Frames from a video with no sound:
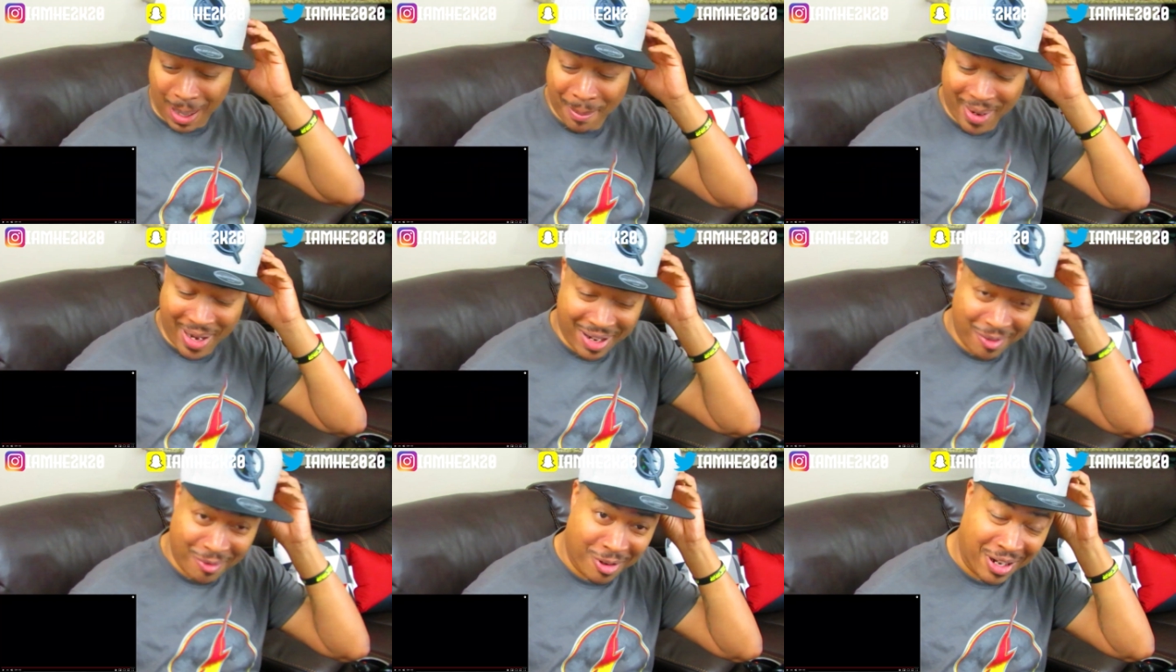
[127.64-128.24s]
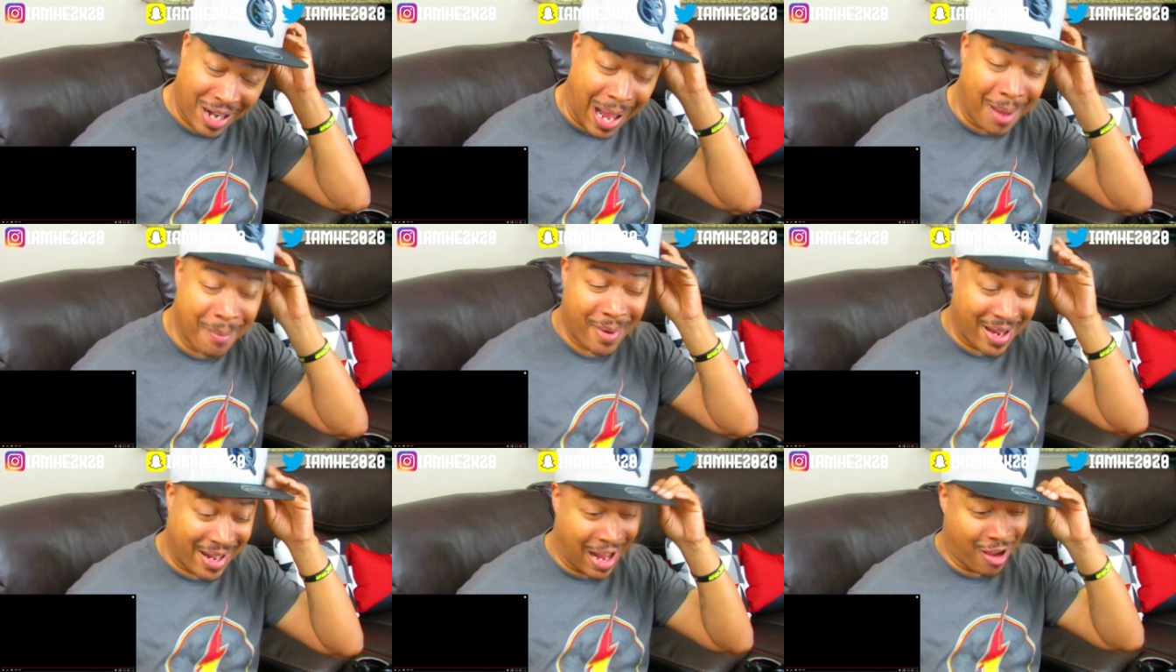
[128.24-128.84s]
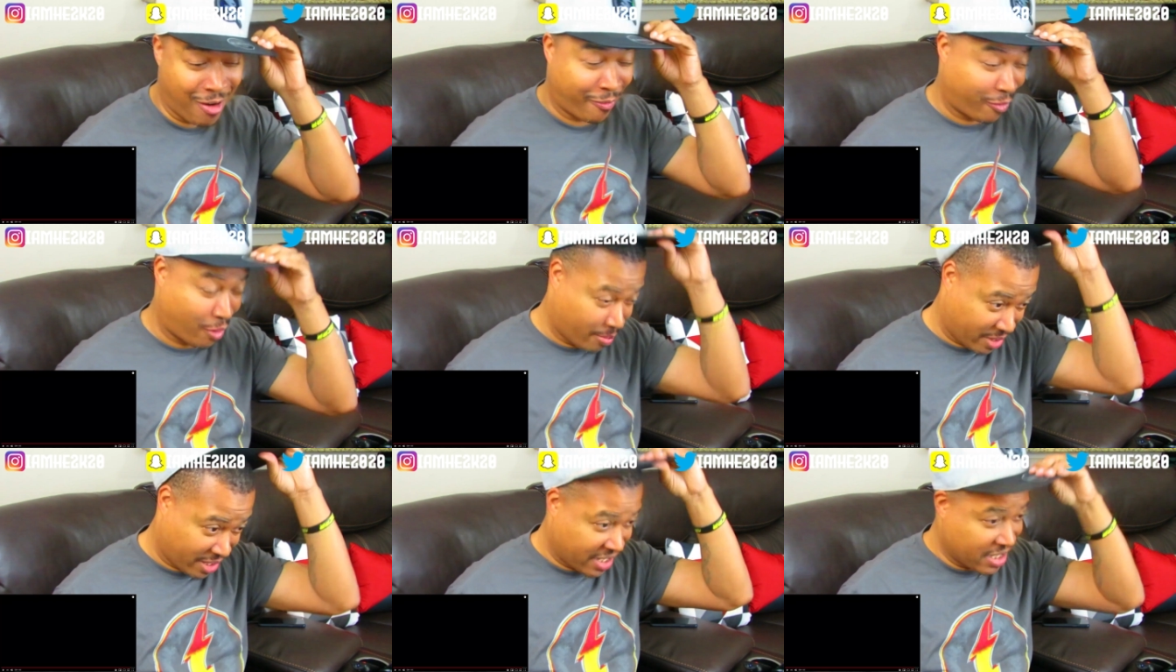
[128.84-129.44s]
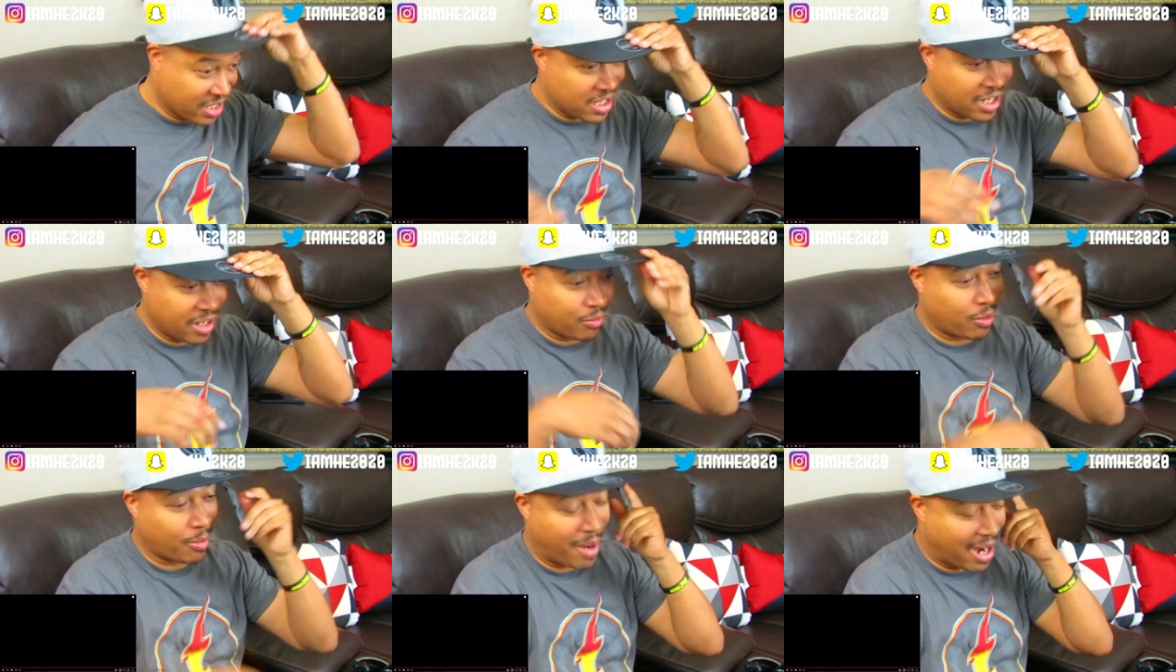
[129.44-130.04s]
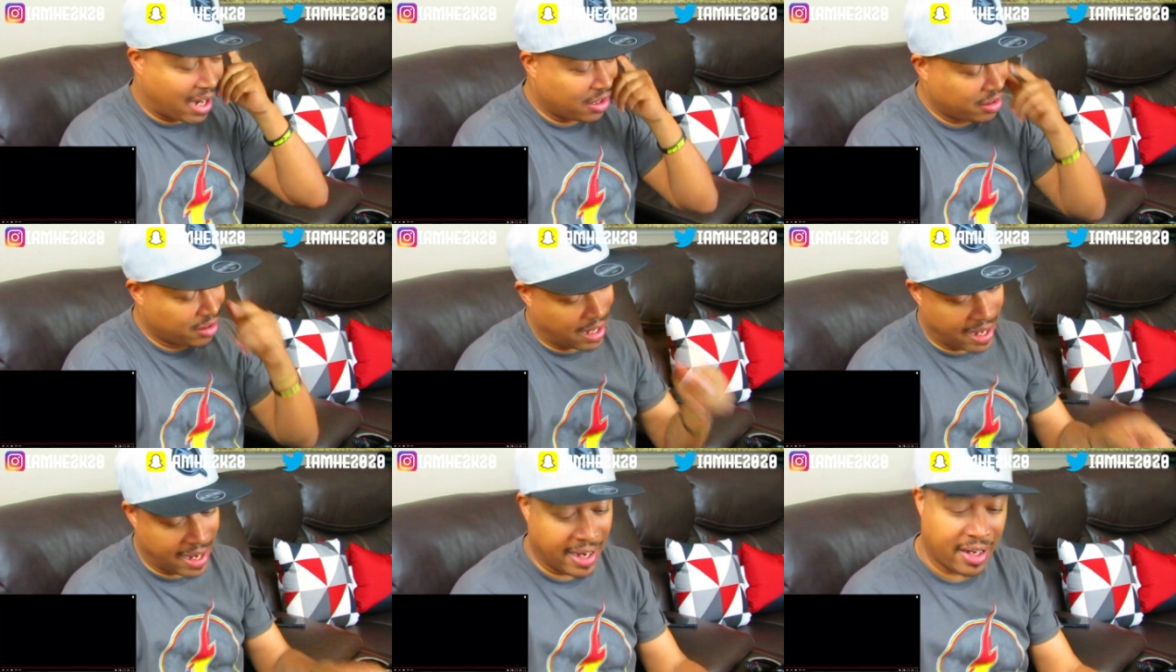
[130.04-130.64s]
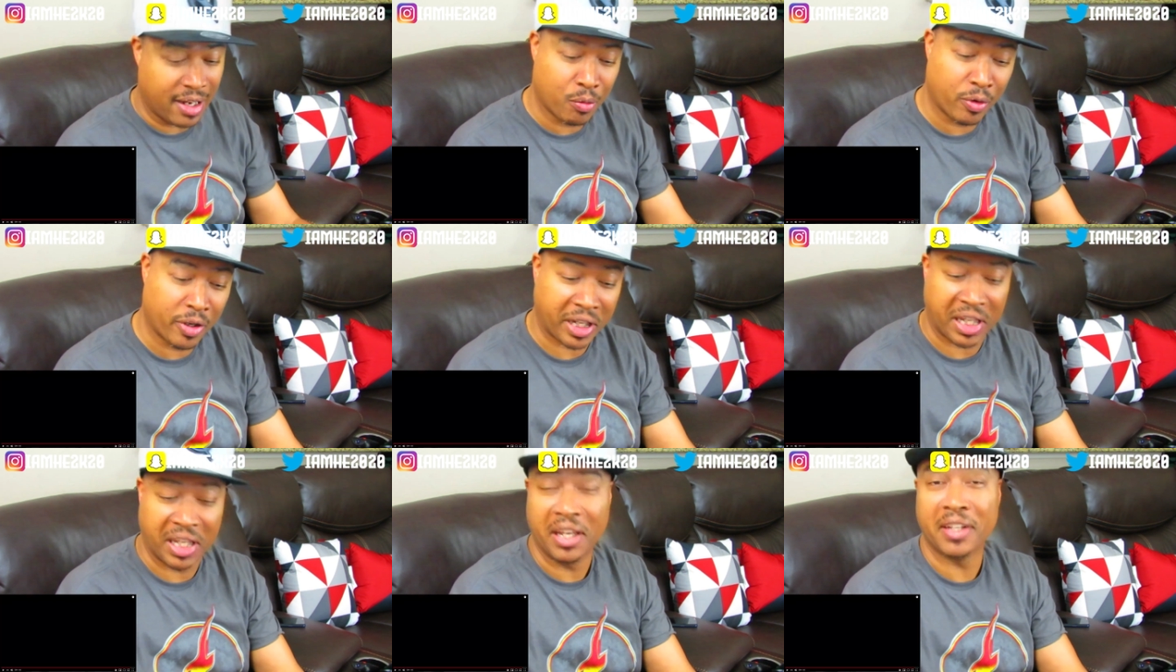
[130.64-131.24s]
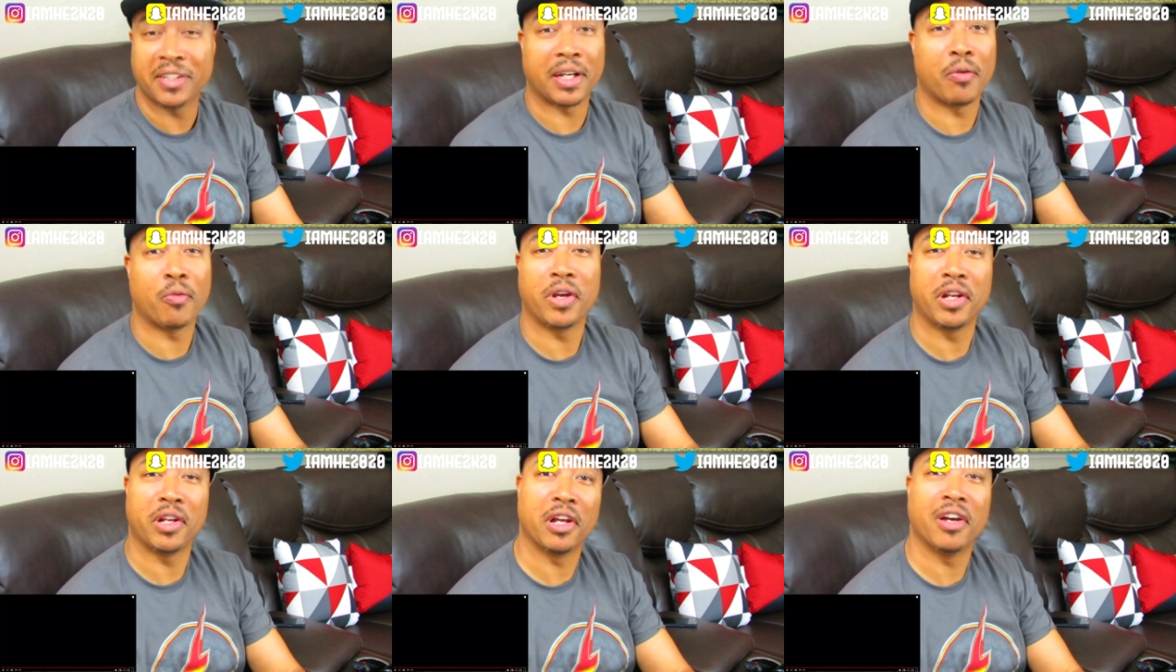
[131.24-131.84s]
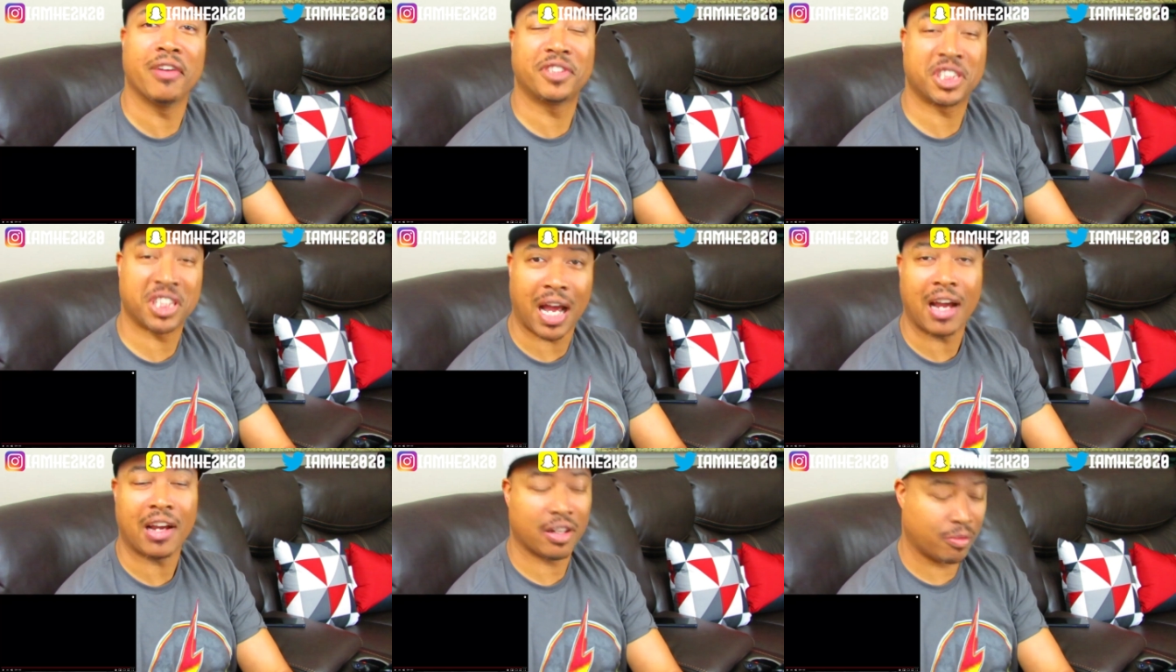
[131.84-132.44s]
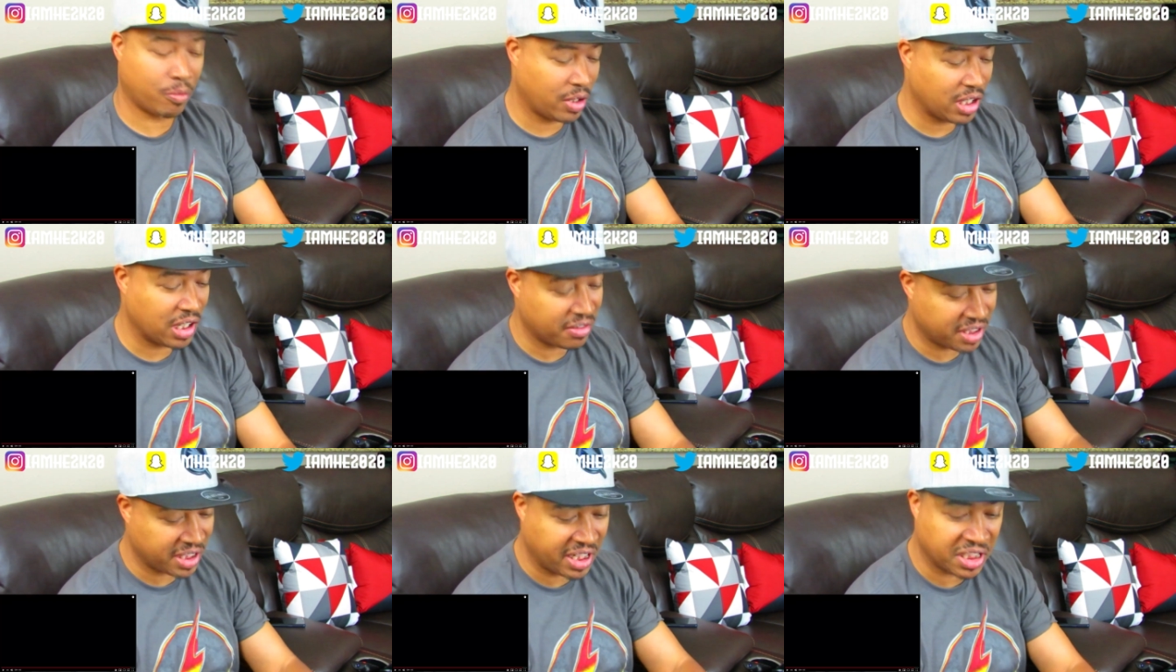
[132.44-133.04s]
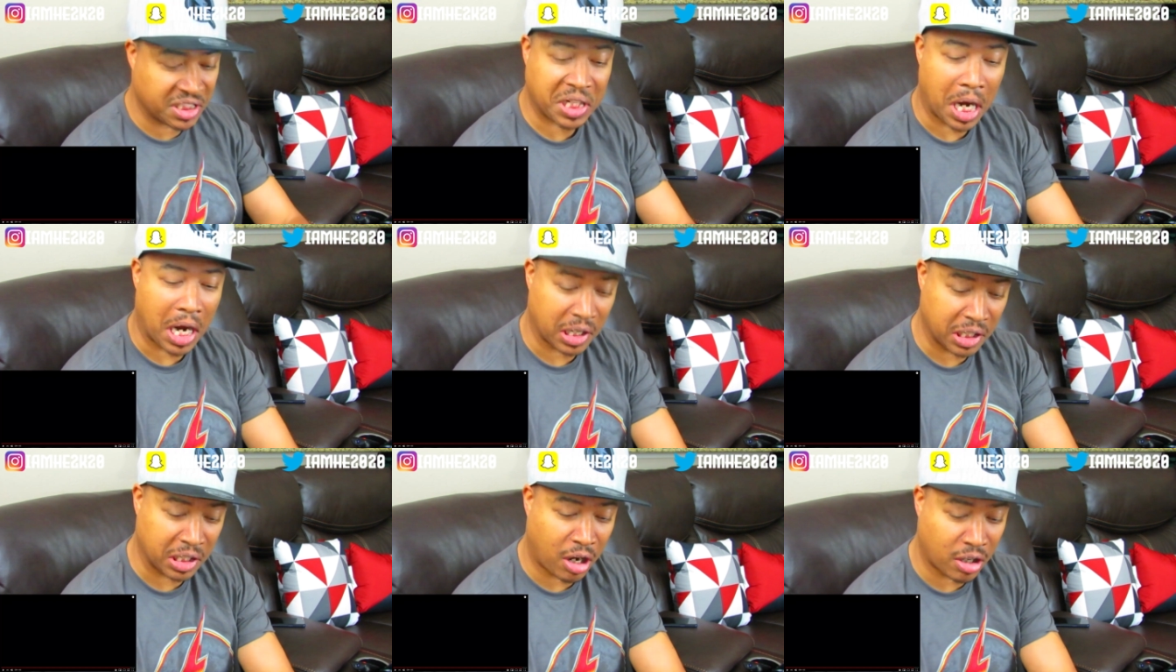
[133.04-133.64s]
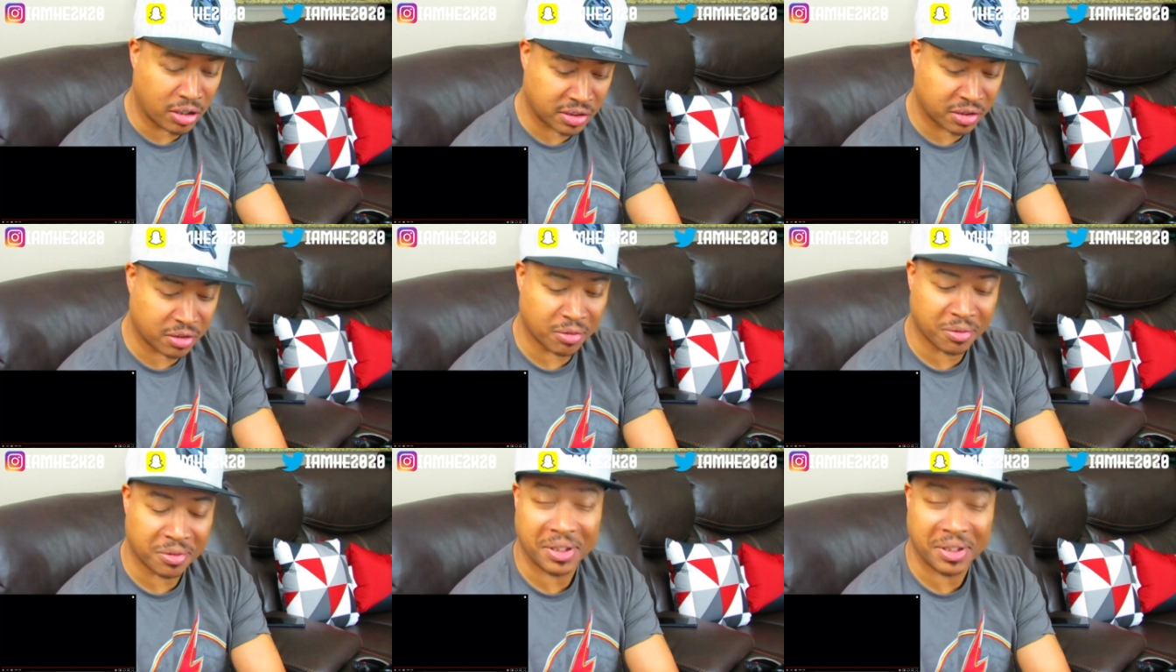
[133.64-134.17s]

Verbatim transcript: I made, what I made out from it is they're reminding you, like, hey, we're kids and we love chocolate. We love to eat chocolate also.